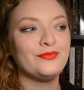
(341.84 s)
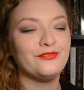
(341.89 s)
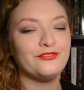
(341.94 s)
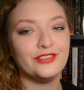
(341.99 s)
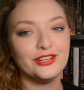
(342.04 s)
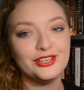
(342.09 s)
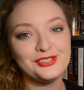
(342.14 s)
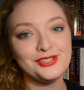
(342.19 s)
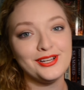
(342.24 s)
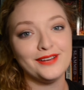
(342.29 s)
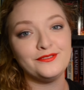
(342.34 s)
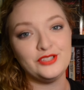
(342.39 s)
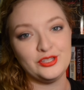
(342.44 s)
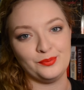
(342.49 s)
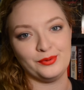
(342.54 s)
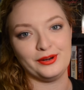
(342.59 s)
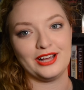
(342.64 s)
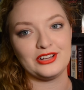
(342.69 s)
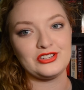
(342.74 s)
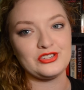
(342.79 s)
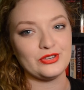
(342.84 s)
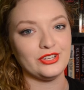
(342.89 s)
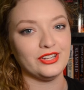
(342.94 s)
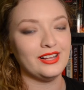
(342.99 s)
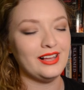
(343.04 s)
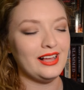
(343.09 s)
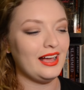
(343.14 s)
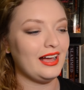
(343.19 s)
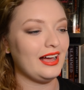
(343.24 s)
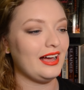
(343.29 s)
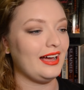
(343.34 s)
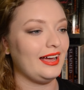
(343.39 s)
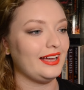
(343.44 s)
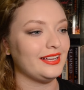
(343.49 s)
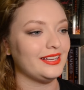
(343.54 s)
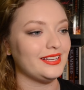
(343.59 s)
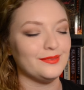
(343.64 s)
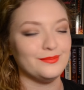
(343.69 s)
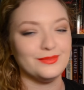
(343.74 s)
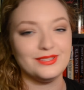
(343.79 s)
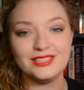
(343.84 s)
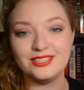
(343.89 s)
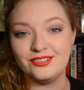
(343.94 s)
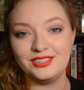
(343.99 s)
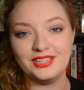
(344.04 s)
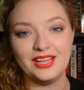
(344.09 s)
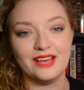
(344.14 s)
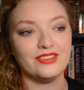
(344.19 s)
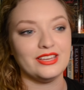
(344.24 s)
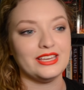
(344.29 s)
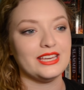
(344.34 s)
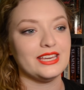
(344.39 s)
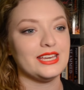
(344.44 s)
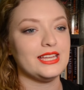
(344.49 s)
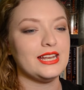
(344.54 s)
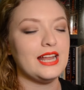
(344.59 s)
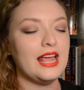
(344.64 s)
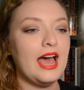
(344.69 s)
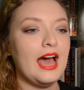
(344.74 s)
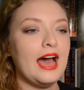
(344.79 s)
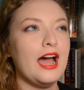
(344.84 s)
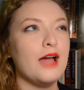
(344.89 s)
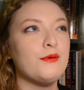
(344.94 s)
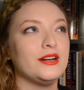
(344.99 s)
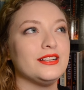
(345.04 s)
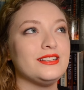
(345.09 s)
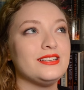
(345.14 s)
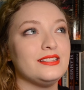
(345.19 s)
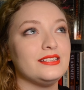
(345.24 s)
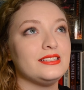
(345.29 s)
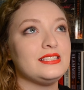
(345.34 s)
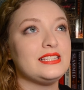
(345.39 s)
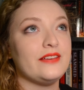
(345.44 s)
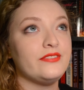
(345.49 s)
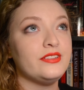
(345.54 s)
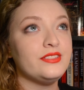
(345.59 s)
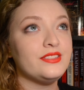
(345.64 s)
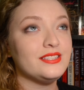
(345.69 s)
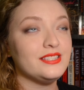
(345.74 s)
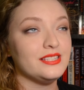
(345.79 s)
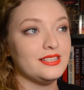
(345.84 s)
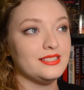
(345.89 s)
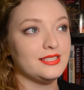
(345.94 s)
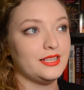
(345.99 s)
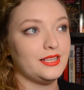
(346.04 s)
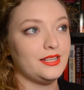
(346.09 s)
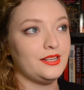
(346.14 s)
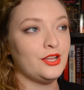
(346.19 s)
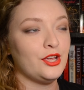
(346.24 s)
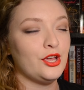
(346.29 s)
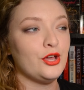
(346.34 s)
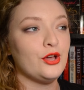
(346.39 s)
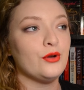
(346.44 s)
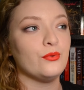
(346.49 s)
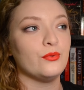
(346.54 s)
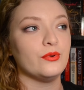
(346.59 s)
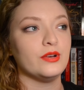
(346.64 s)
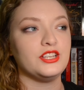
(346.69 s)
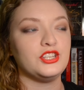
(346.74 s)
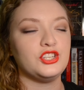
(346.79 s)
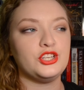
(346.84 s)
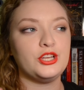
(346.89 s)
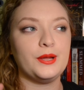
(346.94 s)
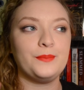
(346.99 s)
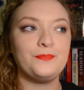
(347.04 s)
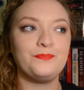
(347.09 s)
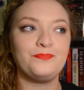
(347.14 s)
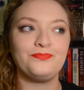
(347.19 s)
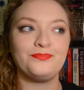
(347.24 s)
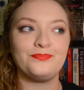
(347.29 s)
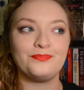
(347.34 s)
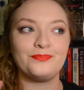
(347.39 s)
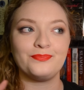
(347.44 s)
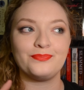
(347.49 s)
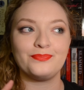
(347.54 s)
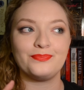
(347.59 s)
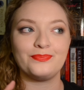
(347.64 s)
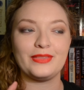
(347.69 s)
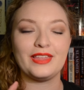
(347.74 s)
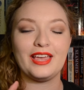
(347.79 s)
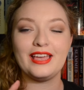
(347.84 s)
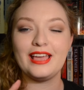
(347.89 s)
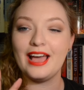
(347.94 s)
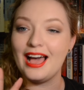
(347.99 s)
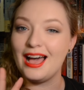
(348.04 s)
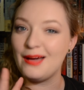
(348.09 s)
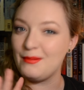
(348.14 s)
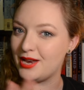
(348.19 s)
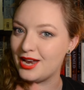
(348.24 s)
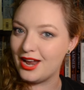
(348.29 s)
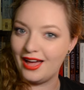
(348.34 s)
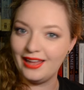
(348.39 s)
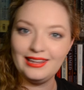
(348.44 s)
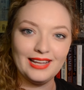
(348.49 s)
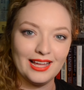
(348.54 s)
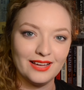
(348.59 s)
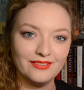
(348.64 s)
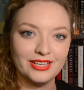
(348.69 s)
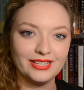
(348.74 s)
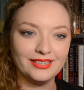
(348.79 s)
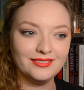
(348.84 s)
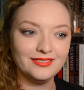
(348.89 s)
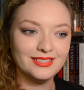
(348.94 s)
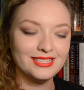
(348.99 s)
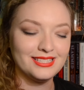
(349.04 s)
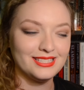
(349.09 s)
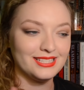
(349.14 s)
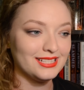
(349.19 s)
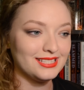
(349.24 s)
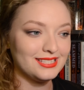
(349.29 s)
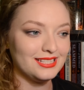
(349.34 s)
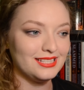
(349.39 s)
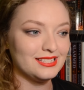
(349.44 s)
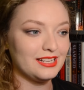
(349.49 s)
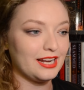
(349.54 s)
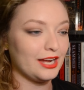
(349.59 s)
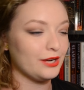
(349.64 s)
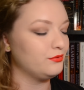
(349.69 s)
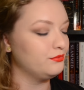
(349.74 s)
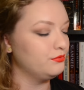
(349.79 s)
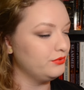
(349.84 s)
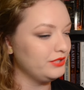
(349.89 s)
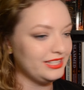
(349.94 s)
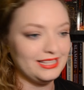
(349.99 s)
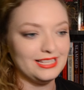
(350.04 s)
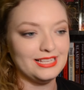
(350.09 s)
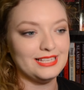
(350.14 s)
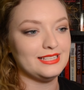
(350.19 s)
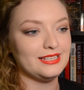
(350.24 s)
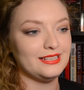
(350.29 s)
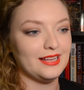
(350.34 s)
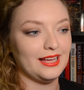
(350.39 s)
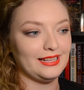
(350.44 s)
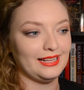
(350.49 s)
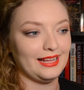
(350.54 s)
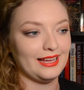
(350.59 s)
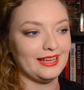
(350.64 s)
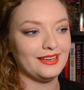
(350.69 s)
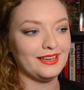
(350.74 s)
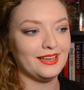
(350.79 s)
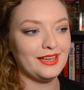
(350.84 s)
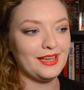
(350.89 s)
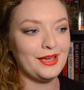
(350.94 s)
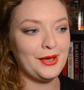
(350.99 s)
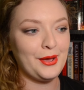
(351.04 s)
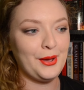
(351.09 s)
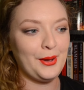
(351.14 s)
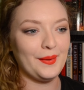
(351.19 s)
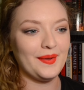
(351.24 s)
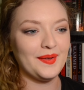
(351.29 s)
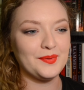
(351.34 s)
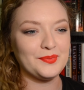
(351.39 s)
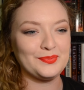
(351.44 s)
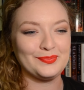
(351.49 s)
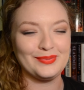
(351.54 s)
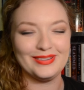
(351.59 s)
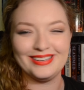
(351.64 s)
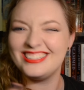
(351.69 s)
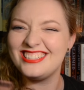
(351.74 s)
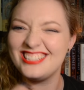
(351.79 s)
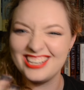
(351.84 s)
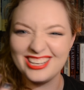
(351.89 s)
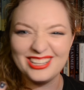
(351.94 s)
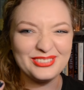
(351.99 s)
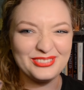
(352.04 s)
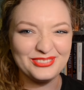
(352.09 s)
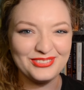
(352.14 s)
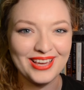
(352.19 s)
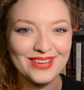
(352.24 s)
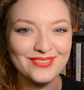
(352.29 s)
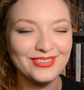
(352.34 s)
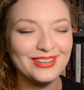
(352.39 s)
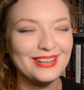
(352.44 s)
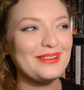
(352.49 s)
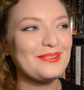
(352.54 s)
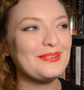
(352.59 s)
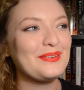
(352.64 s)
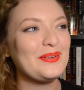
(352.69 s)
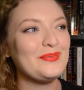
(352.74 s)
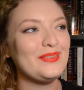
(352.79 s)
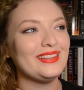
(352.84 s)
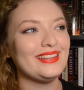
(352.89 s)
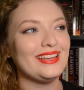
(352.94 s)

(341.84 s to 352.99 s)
First off, Supernatural. I am still loving it. I'm on to the 7th season, which I'm not loving. 6th season I really did not like, but it's still a favorite, you know what I mean?